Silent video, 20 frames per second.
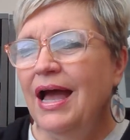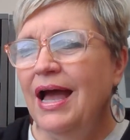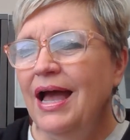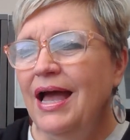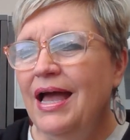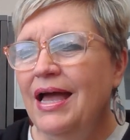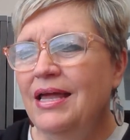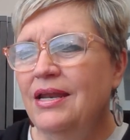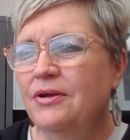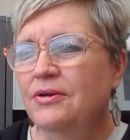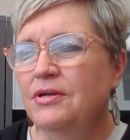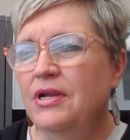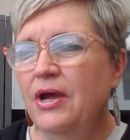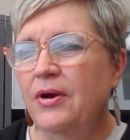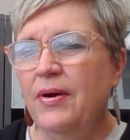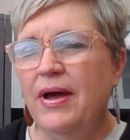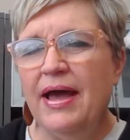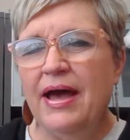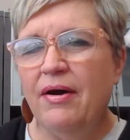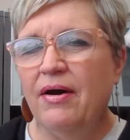I don't know
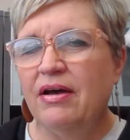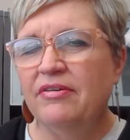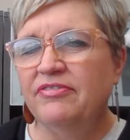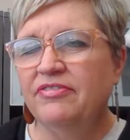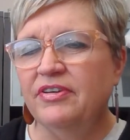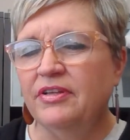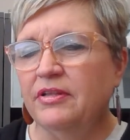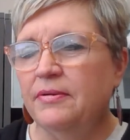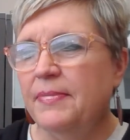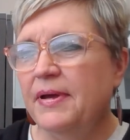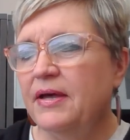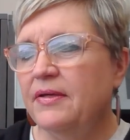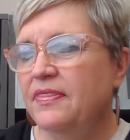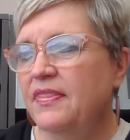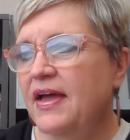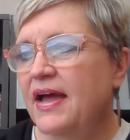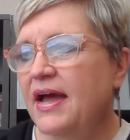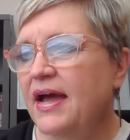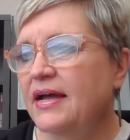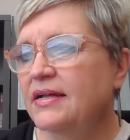how I feel about
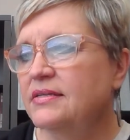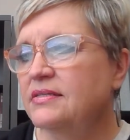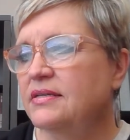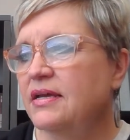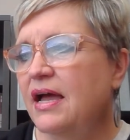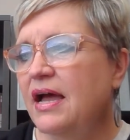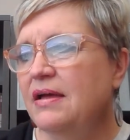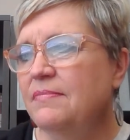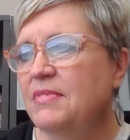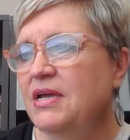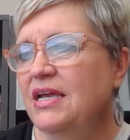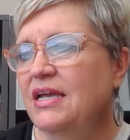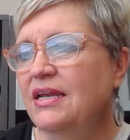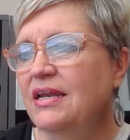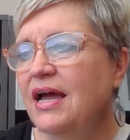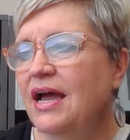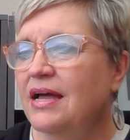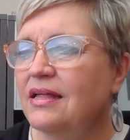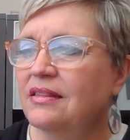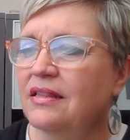that. I mean,
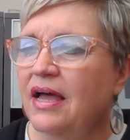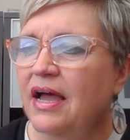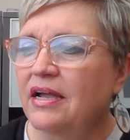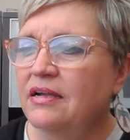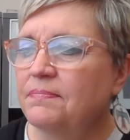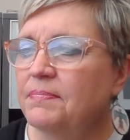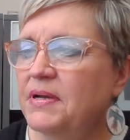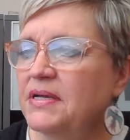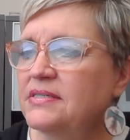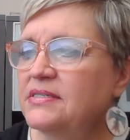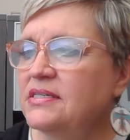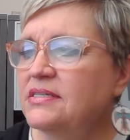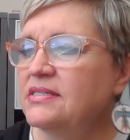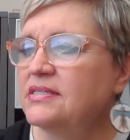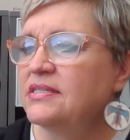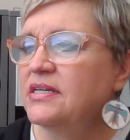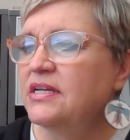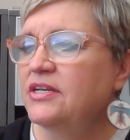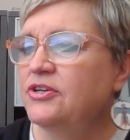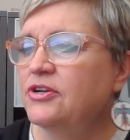I like Buzzy
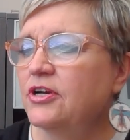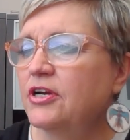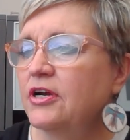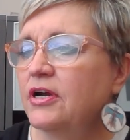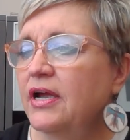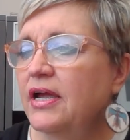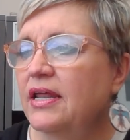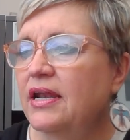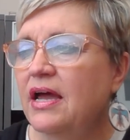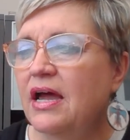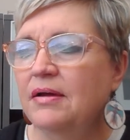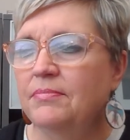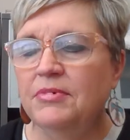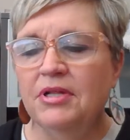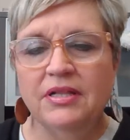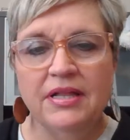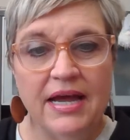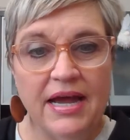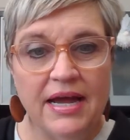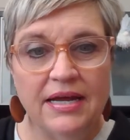Sr. and I'm
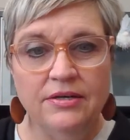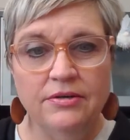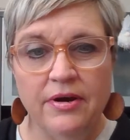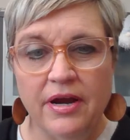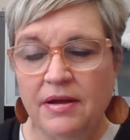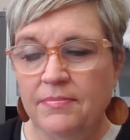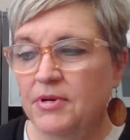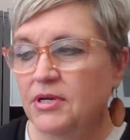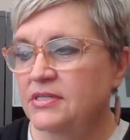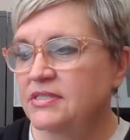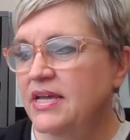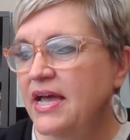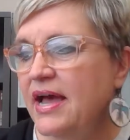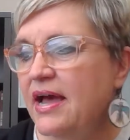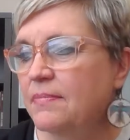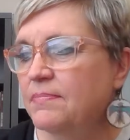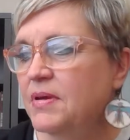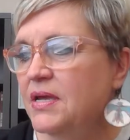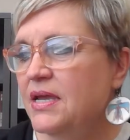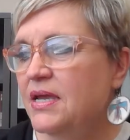glad Grandma's
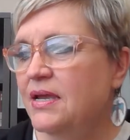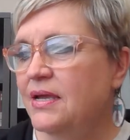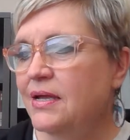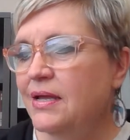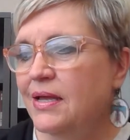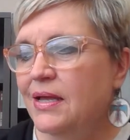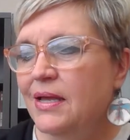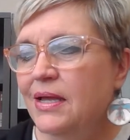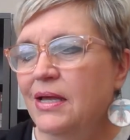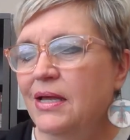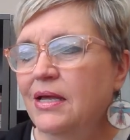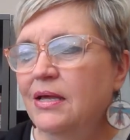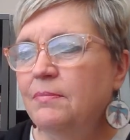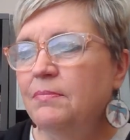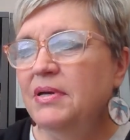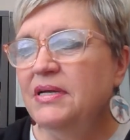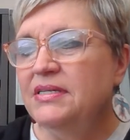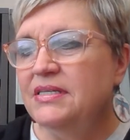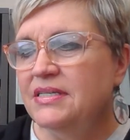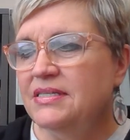happy.
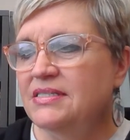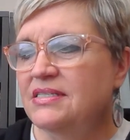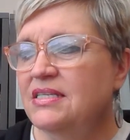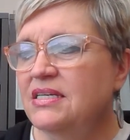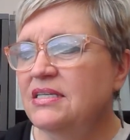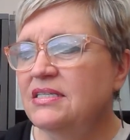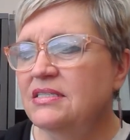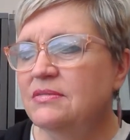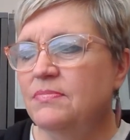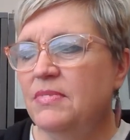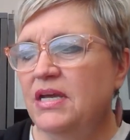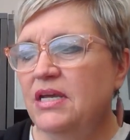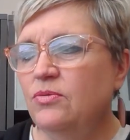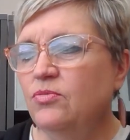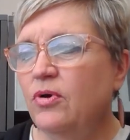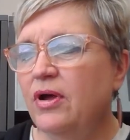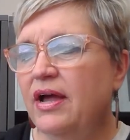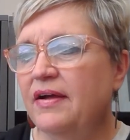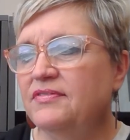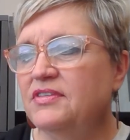But does this mean
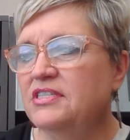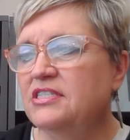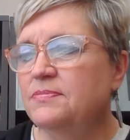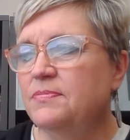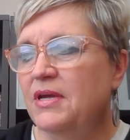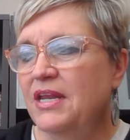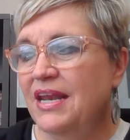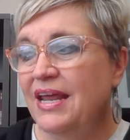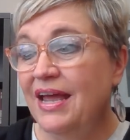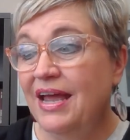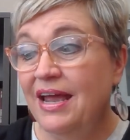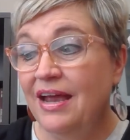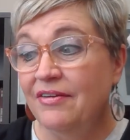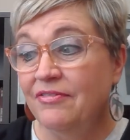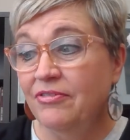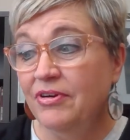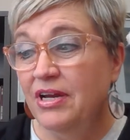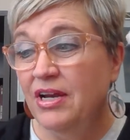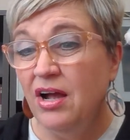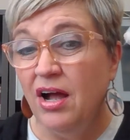we'll have to spend
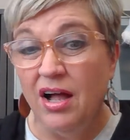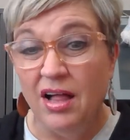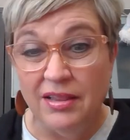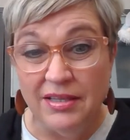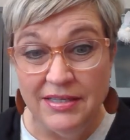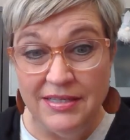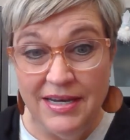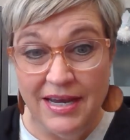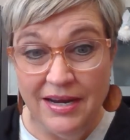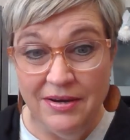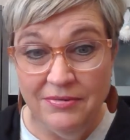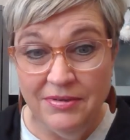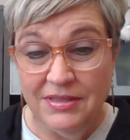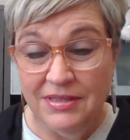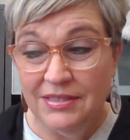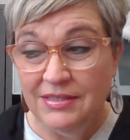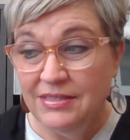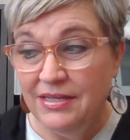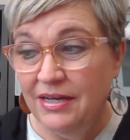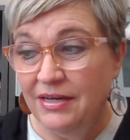every holiday with
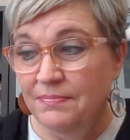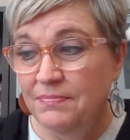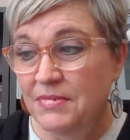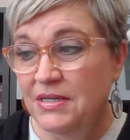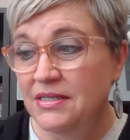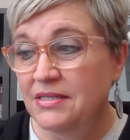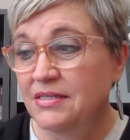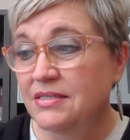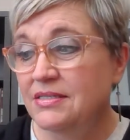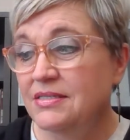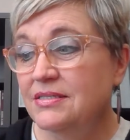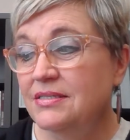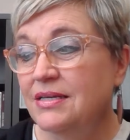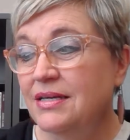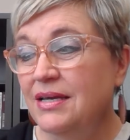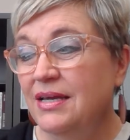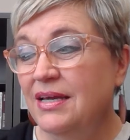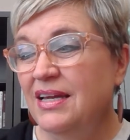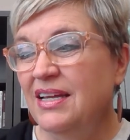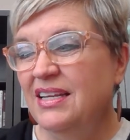the Tubmans?
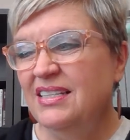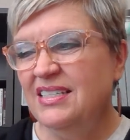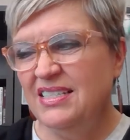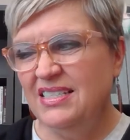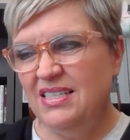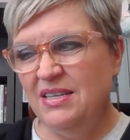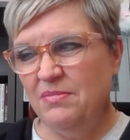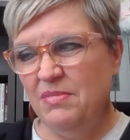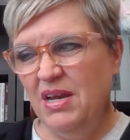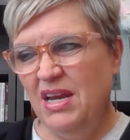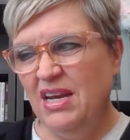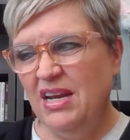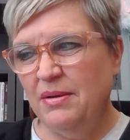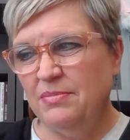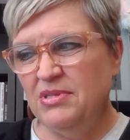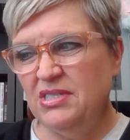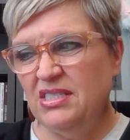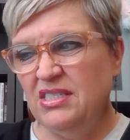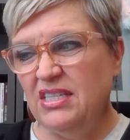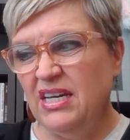Does it mean I'm
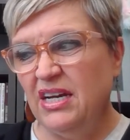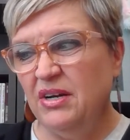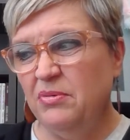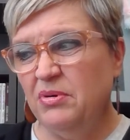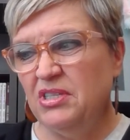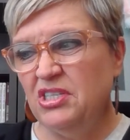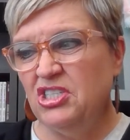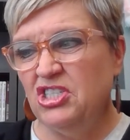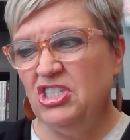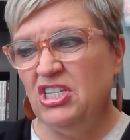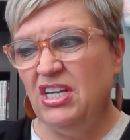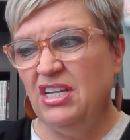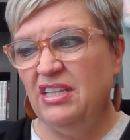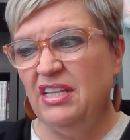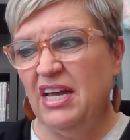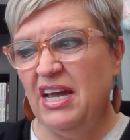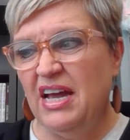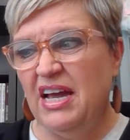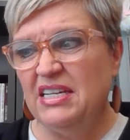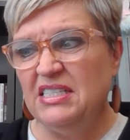stuck with
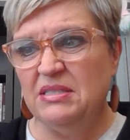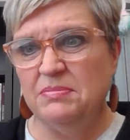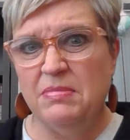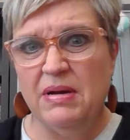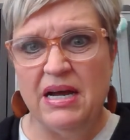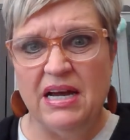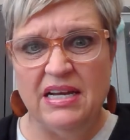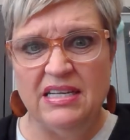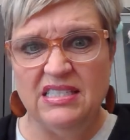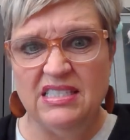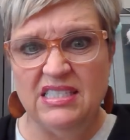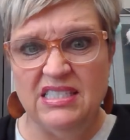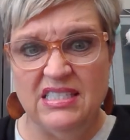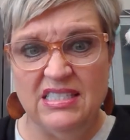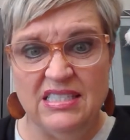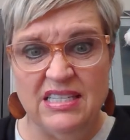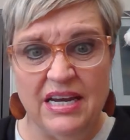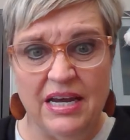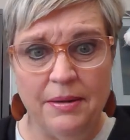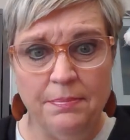Sheila as my
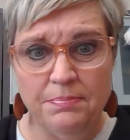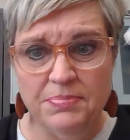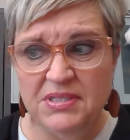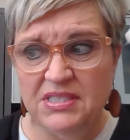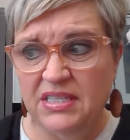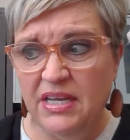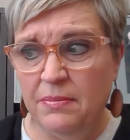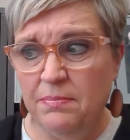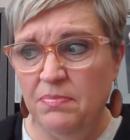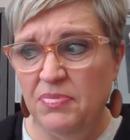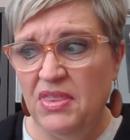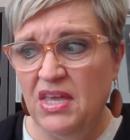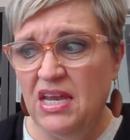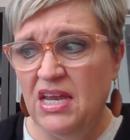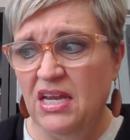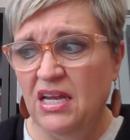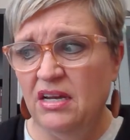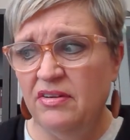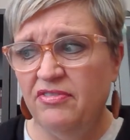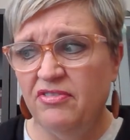
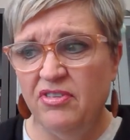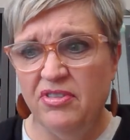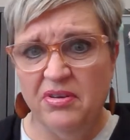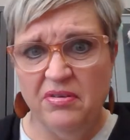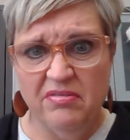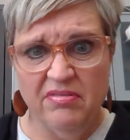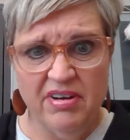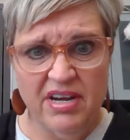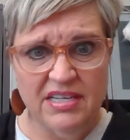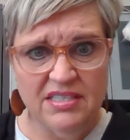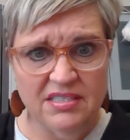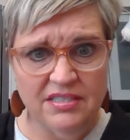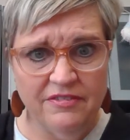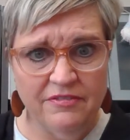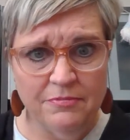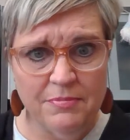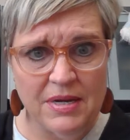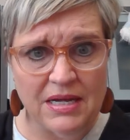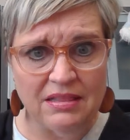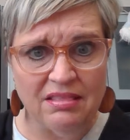step-something for the rest
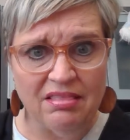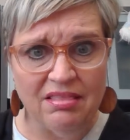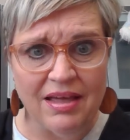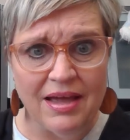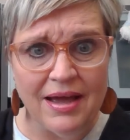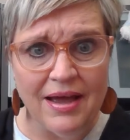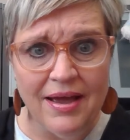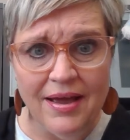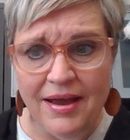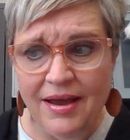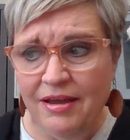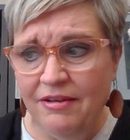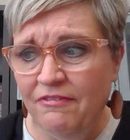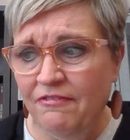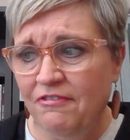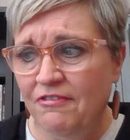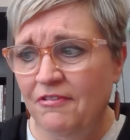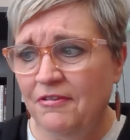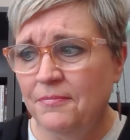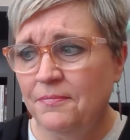of my life?
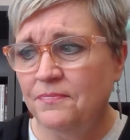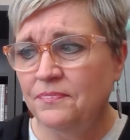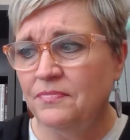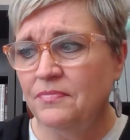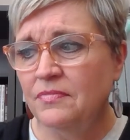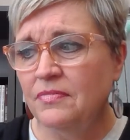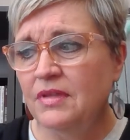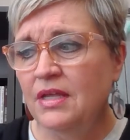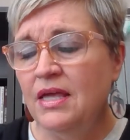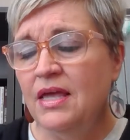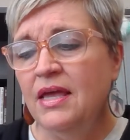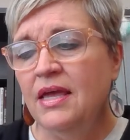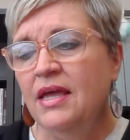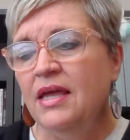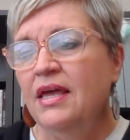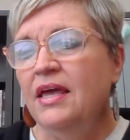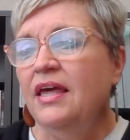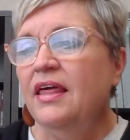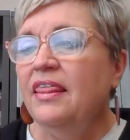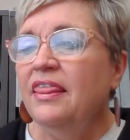
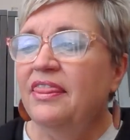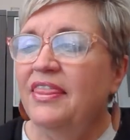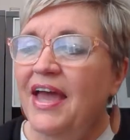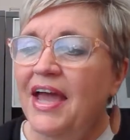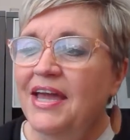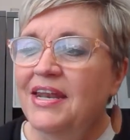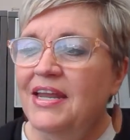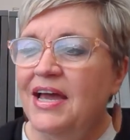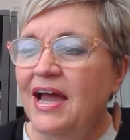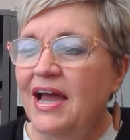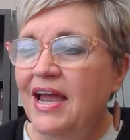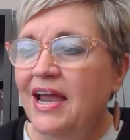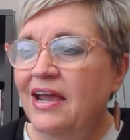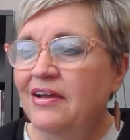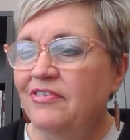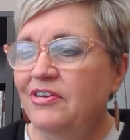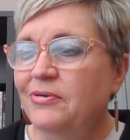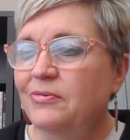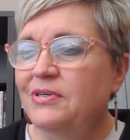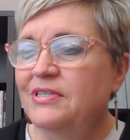That night,
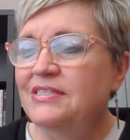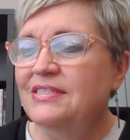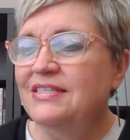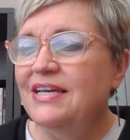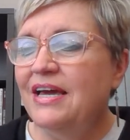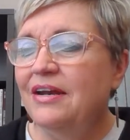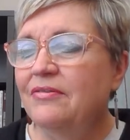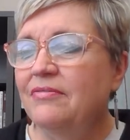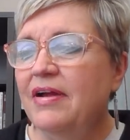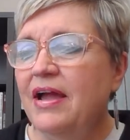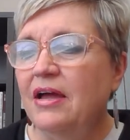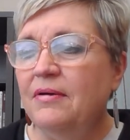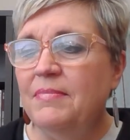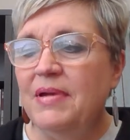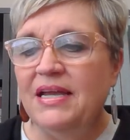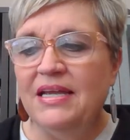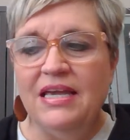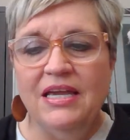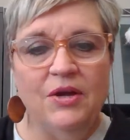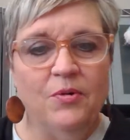everyone sat around
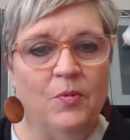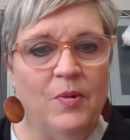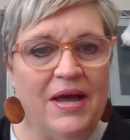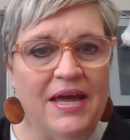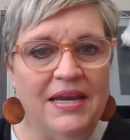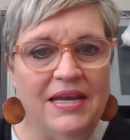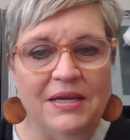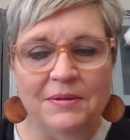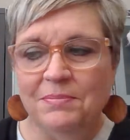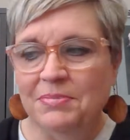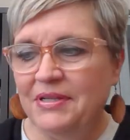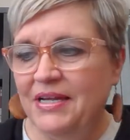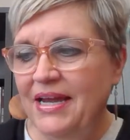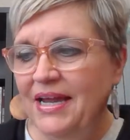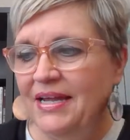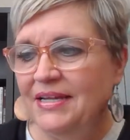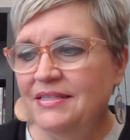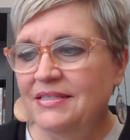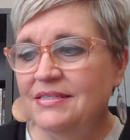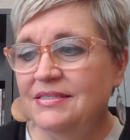making wedding
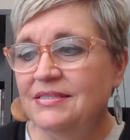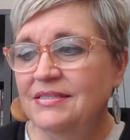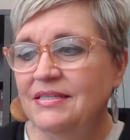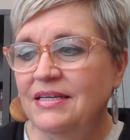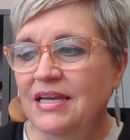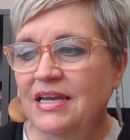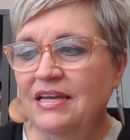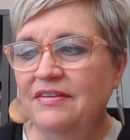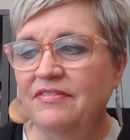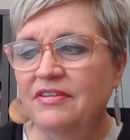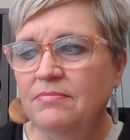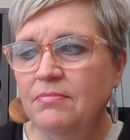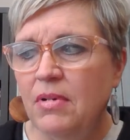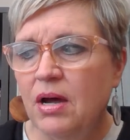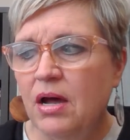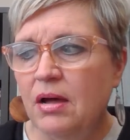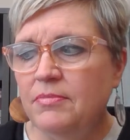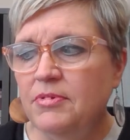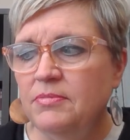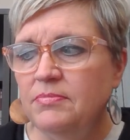plans. Even
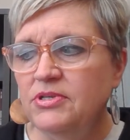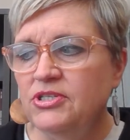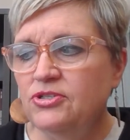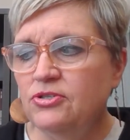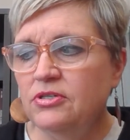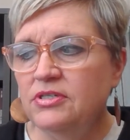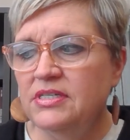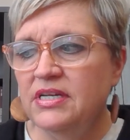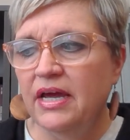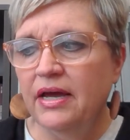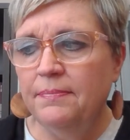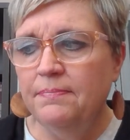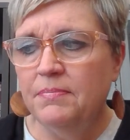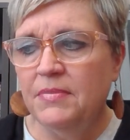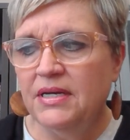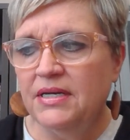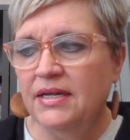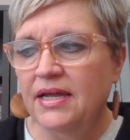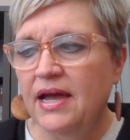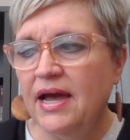Mom and Mr.
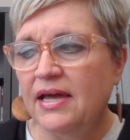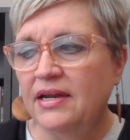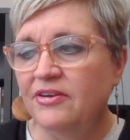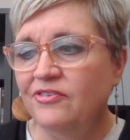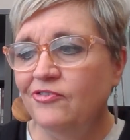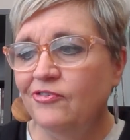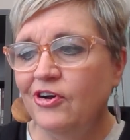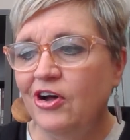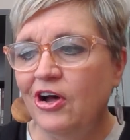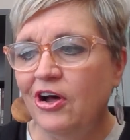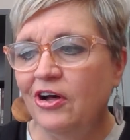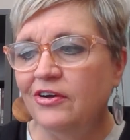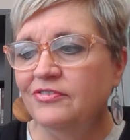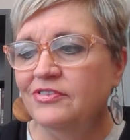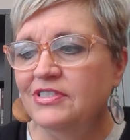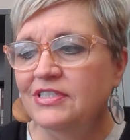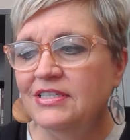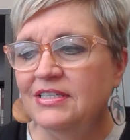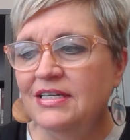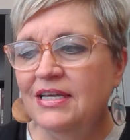Tubman got involved.